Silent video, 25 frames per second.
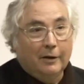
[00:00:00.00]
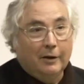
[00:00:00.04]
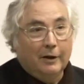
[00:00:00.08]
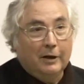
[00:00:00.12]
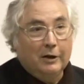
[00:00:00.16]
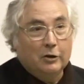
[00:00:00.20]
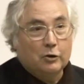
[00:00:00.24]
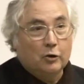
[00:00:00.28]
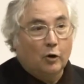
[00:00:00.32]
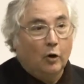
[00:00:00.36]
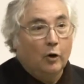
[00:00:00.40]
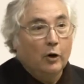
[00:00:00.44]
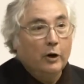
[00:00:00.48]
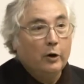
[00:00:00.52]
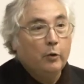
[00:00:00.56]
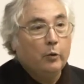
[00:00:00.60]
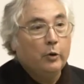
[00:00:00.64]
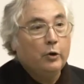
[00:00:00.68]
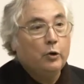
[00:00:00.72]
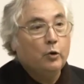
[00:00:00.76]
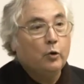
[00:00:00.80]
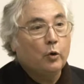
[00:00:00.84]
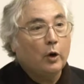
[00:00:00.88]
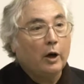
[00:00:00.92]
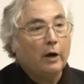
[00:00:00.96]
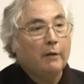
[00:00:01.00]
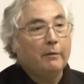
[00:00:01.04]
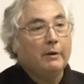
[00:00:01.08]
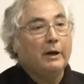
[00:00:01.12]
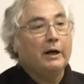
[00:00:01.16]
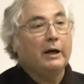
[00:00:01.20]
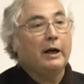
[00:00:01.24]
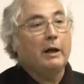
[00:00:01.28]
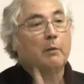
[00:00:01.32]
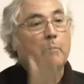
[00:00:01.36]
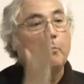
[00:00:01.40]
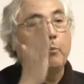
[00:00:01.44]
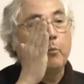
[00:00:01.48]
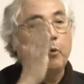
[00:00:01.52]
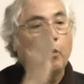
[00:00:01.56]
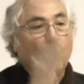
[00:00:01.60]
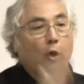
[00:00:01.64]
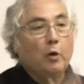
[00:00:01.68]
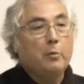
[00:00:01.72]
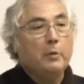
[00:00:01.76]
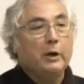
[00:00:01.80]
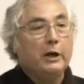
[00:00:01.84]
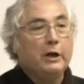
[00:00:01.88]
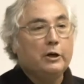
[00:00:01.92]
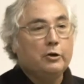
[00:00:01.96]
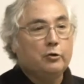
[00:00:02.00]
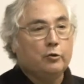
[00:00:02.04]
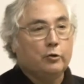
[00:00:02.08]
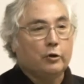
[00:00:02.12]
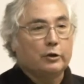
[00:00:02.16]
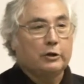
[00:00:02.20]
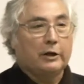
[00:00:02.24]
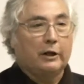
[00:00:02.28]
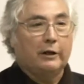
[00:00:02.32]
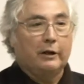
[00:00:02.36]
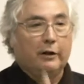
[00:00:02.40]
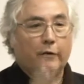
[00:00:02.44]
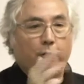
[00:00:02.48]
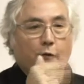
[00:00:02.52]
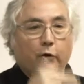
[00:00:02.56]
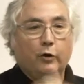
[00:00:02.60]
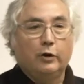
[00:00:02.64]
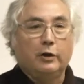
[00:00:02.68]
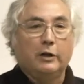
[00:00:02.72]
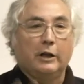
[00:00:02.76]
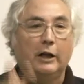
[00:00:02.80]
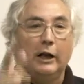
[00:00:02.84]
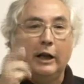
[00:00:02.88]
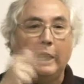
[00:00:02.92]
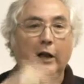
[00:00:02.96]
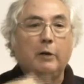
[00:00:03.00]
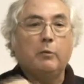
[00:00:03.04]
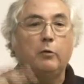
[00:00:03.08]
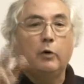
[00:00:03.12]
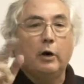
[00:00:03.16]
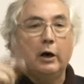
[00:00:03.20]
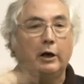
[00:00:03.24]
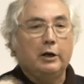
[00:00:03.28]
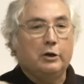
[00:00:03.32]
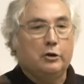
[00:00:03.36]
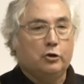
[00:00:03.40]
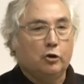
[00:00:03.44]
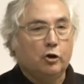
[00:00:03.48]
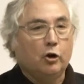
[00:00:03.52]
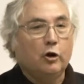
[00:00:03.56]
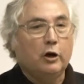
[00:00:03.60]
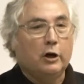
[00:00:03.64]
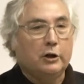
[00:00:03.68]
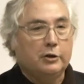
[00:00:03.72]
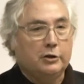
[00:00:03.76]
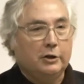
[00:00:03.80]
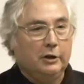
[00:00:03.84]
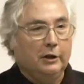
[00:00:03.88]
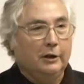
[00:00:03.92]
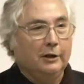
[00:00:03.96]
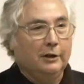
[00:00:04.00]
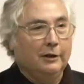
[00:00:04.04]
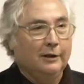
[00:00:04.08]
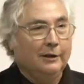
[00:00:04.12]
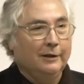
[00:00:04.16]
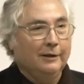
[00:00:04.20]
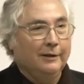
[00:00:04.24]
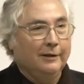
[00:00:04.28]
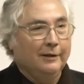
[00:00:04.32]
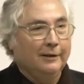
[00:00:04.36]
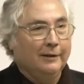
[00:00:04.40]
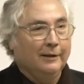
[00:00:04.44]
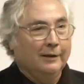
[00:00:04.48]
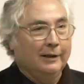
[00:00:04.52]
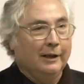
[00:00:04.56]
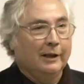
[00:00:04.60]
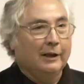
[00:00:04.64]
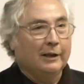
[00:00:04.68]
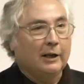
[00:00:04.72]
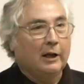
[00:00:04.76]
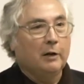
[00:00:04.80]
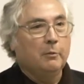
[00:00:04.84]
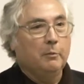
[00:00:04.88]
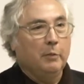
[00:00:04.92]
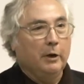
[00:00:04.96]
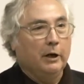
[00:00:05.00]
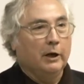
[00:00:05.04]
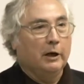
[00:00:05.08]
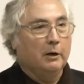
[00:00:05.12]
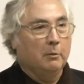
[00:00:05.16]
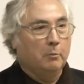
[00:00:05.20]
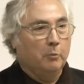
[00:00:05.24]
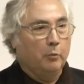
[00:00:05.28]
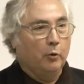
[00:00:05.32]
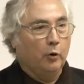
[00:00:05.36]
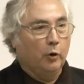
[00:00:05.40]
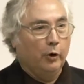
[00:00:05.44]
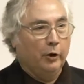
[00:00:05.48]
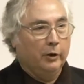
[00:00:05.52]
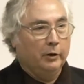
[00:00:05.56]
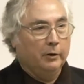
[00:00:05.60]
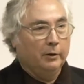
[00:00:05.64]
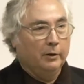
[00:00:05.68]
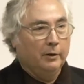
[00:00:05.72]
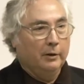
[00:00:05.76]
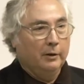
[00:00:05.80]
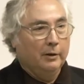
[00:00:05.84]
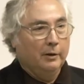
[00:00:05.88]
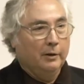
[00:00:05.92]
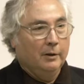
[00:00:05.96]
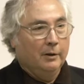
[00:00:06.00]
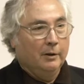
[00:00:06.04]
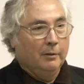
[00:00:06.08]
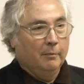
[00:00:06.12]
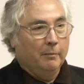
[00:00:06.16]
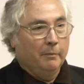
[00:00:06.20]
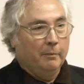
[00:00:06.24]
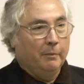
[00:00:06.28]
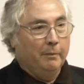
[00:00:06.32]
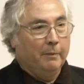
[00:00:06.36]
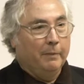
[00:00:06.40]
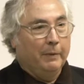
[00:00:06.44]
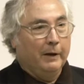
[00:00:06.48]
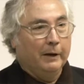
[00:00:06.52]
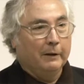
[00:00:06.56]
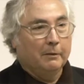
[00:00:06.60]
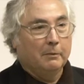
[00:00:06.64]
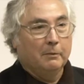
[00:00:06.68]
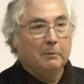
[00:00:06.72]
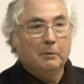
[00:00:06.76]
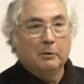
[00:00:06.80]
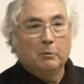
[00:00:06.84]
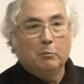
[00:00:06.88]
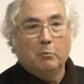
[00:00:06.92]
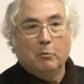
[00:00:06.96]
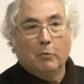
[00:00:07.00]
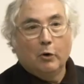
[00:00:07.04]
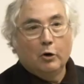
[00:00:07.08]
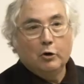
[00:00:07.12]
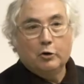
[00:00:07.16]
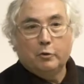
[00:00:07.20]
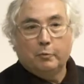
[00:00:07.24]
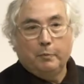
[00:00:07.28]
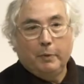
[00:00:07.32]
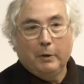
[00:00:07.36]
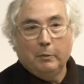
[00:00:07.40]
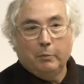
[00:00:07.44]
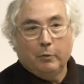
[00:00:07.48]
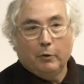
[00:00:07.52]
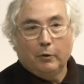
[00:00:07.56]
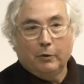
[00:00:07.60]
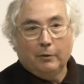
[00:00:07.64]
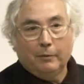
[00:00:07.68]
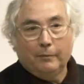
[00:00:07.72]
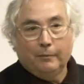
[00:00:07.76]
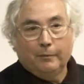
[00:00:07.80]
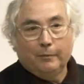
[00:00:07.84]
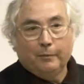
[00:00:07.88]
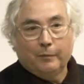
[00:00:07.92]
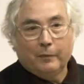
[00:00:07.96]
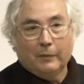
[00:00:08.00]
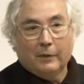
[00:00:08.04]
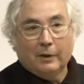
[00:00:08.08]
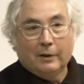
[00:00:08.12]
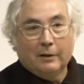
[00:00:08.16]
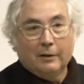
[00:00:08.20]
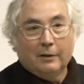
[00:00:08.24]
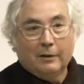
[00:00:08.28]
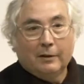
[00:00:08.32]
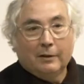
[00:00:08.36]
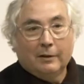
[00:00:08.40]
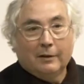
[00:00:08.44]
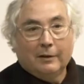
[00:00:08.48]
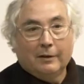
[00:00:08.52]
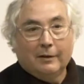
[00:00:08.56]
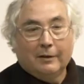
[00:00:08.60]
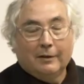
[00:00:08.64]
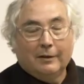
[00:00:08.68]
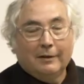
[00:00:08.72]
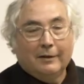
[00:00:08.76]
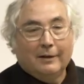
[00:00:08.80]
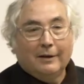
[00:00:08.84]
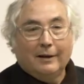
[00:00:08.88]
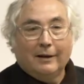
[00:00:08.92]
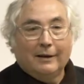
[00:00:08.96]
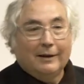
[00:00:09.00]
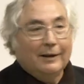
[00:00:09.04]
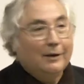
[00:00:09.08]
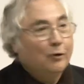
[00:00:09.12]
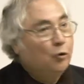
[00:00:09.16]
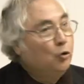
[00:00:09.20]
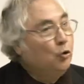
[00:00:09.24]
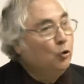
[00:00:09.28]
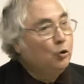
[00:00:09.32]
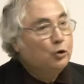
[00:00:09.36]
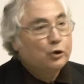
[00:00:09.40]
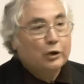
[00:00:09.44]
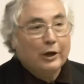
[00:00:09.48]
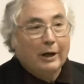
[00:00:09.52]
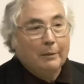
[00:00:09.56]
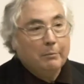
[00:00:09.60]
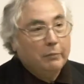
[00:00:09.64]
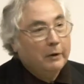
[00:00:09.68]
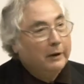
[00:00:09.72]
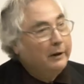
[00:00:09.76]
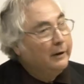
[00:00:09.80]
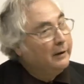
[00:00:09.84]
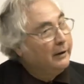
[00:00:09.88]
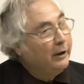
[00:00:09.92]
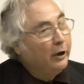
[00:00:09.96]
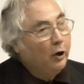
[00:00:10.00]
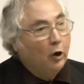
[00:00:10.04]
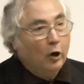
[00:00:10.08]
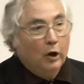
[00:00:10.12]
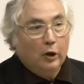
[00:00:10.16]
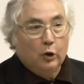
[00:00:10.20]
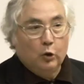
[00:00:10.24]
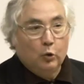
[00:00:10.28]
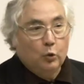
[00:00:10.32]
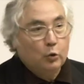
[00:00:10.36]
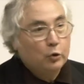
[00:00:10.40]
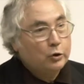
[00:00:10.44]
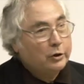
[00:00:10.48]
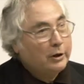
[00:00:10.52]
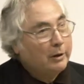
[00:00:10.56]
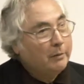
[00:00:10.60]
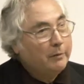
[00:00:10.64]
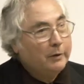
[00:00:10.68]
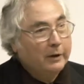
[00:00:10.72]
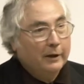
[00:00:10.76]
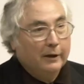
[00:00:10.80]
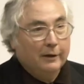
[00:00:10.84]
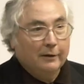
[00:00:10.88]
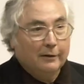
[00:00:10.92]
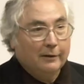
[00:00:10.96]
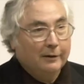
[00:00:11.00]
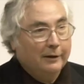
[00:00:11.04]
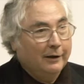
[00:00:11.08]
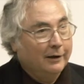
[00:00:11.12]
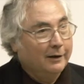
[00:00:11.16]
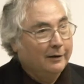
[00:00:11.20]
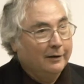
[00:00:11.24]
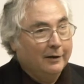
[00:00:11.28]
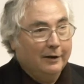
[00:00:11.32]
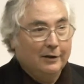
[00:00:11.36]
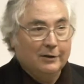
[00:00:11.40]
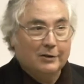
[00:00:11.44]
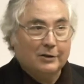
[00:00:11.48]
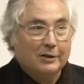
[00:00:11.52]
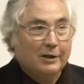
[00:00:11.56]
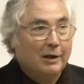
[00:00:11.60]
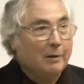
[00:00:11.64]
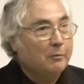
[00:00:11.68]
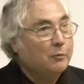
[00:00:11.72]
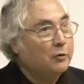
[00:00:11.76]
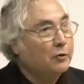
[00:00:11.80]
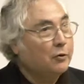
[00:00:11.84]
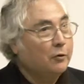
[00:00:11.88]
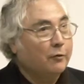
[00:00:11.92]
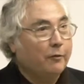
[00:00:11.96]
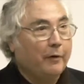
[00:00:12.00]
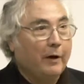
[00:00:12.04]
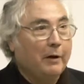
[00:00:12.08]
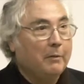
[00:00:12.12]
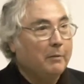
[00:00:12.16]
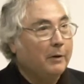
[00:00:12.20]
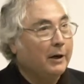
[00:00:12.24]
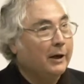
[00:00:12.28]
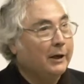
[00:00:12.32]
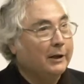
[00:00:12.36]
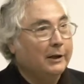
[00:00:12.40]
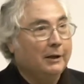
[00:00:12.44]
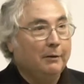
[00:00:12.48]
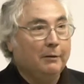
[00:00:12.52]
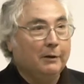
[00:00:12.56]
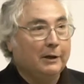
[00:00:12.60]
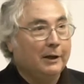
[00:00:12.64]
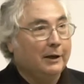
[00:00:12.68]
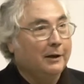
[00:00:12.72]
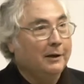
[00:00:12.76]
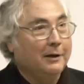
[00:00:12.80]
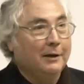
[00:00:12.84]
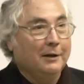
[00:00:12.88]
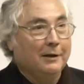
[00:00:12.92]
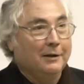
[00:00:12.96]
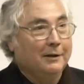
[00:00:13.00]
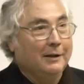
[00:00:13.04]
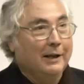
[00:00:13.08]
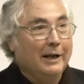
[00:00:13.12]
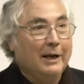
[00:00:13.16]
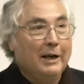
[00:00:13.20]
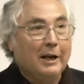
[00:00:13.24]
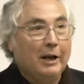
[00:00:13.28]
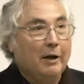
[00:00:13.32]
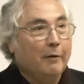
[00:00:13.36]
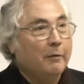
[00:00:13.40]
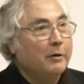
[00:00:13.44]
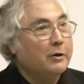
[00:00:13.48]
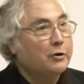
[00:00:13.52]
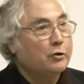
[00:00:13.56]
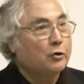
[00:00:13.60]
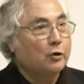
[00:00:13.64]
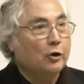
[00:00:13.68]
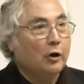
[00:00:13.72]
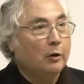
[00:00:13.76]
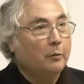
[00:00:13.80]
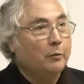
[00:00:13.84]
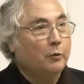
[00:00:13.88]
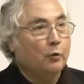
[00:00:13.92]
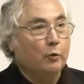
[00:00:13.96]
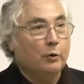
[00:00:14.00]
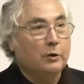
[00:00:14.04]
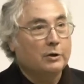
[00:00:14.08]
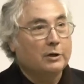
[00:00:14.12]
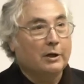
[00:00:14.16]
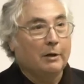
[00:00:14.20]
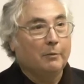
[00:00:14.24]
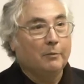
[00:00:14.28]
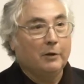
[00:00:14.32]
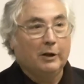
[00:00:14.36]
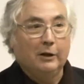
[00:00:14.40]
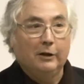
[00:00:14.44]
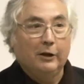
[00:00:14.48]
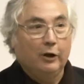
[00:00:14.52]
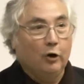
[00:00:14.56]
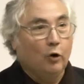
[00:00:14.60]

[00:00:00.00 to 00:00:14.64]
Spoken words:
It's only when you have an unemployment insurance, and therefore it's the labor aristocracy that can be unemployed. But most people do something. They do something. There's some survival activity. They never stop doing something.